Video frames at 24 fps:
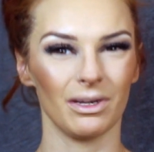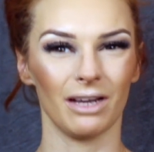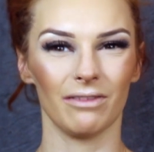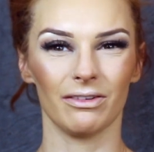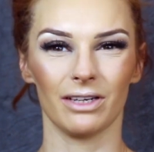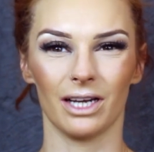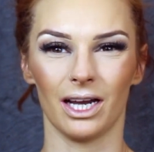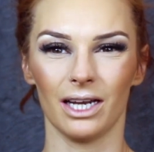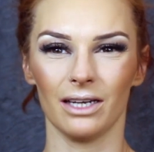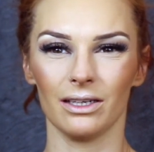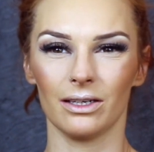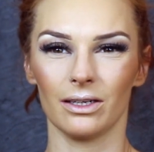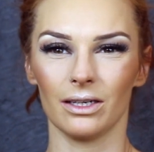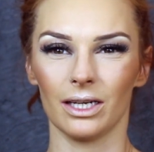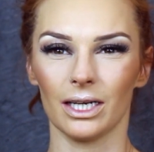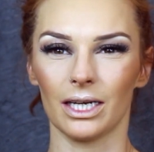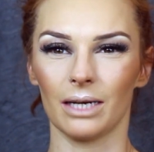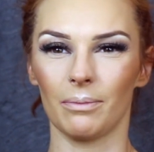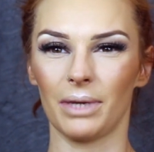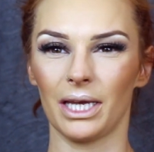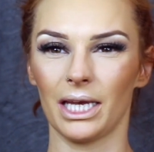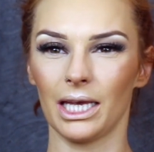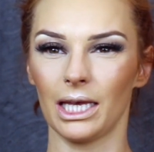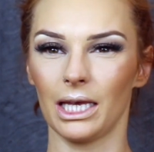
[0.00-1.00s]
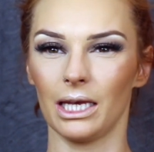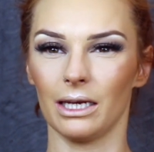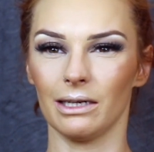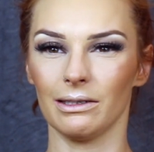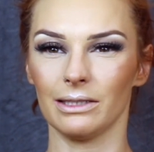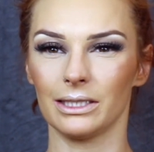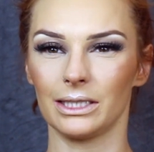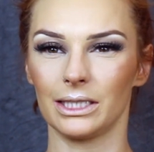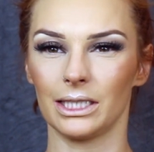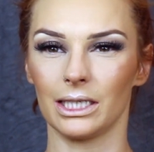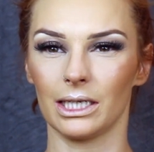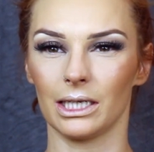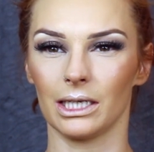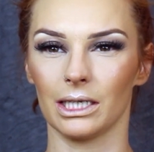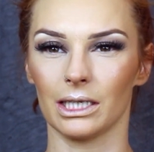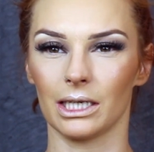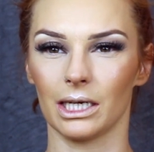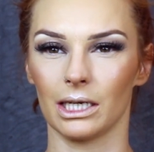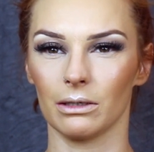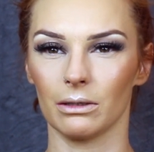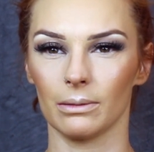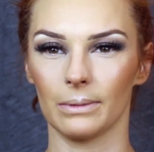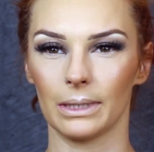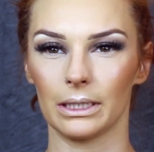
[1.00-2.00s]
I've kind of got like a pinky orangey kind of
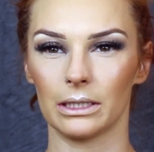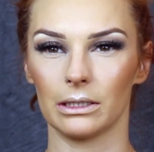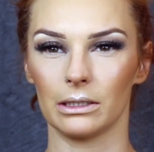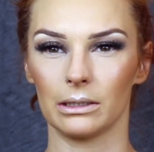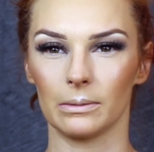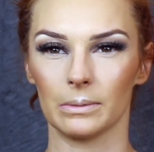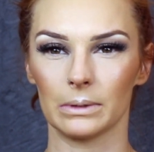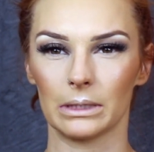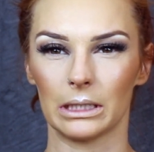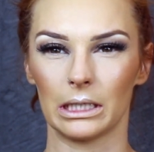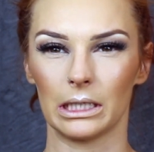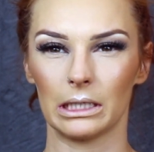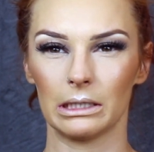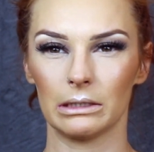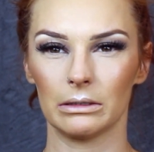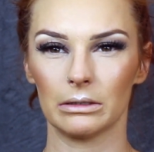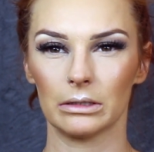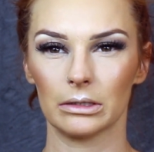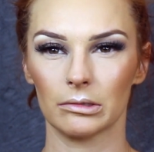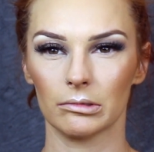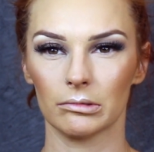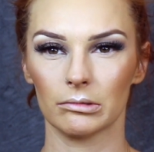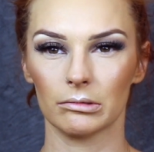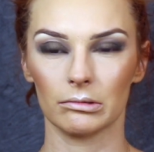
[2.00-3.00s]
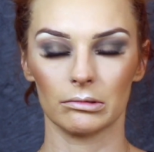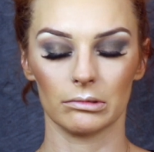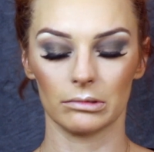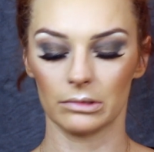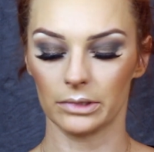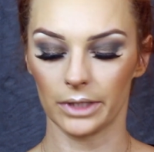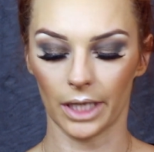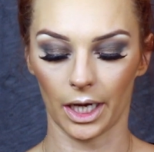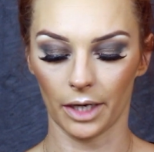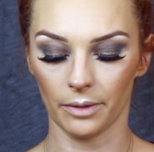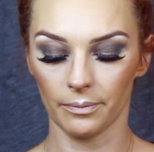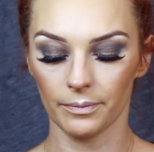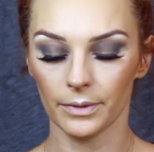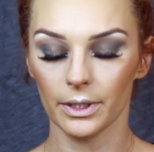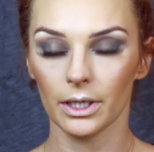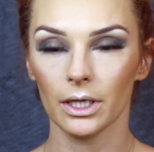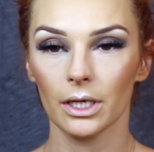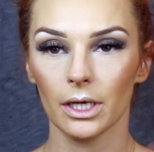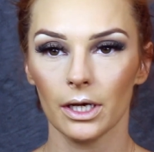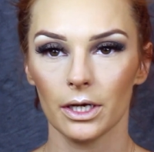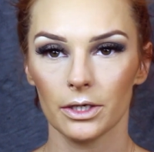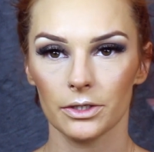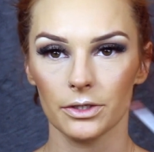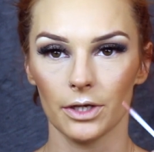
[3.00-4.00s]
colour on my top, so no.
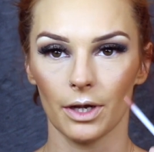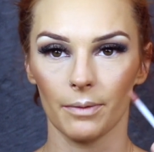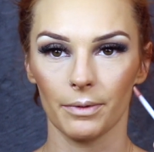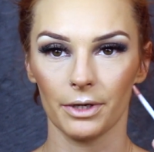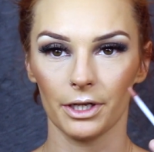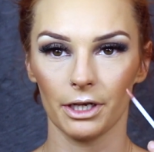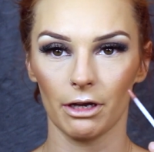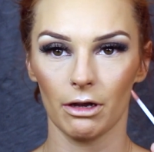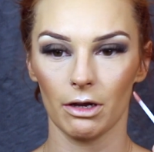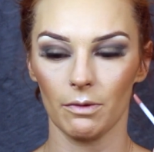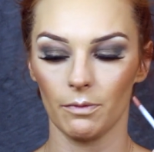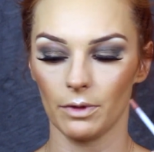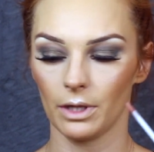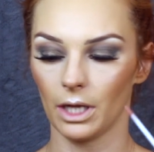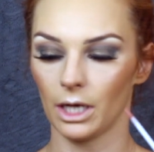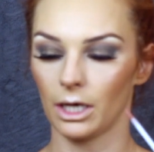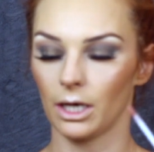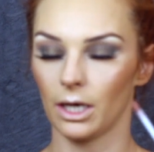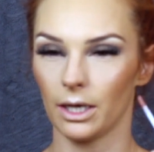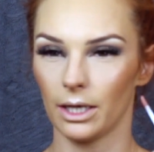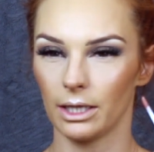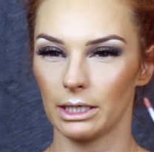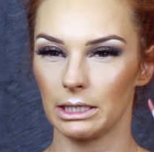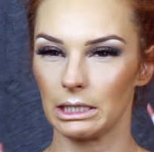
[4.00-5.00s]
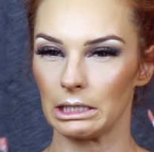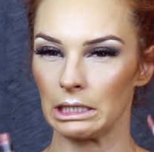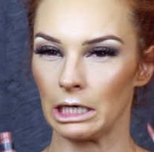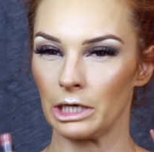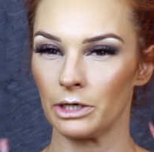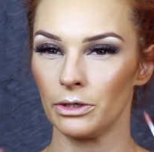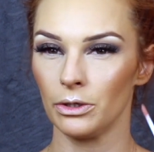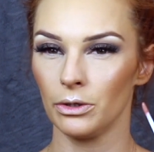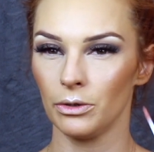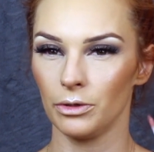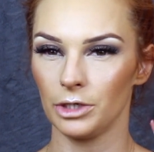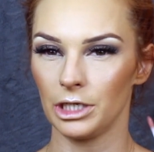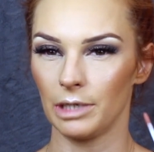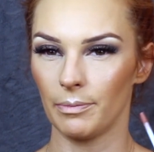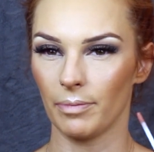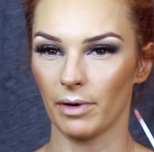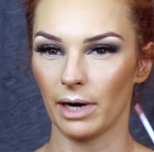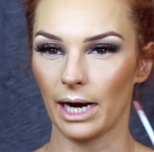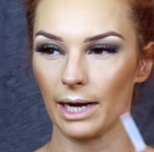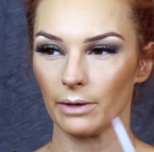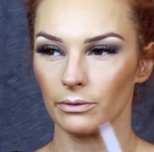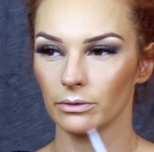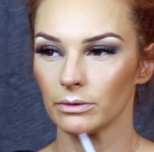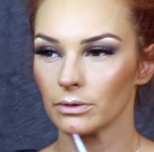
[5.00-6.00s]
So I'm going to go in with like a, this is a nudie
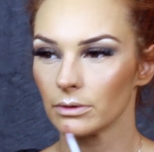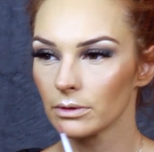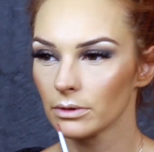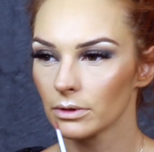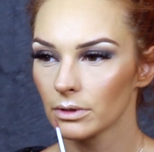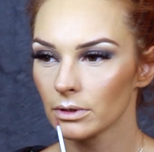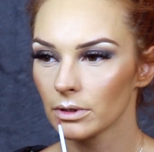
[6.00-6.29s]
brown.